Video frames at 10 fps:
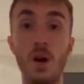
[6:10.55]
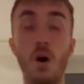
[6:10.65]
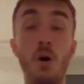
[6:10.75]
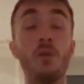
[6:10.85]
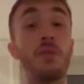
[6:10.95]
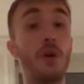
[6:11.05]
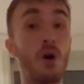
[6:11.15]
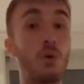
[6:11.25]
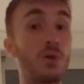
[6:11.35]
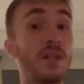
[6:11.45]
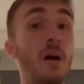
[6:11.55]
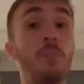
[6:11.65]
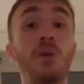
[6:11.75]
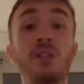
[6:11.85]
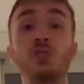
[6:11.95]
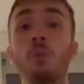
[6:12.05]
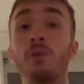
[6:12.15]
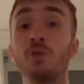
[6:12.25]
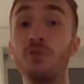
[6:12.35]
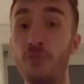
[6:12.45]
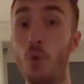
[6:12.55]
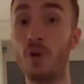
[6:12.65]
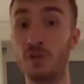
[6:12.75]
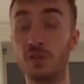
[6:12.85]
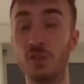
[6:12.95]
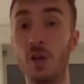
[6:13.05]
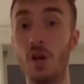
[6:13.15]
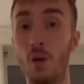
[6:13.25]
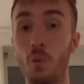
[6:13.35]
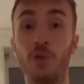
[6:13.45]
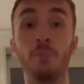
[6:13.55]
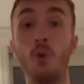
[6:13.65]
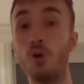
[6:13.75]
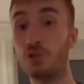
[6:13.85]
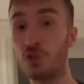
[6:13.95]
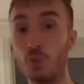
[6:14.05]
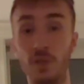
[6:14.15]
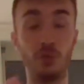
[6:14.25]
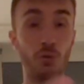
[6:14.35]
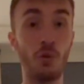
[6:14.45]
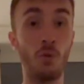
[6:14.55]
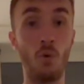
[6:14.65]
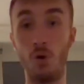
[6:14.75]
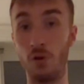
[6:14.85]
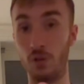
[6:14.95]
although you're not putting so much force with the ball shooting to the wall.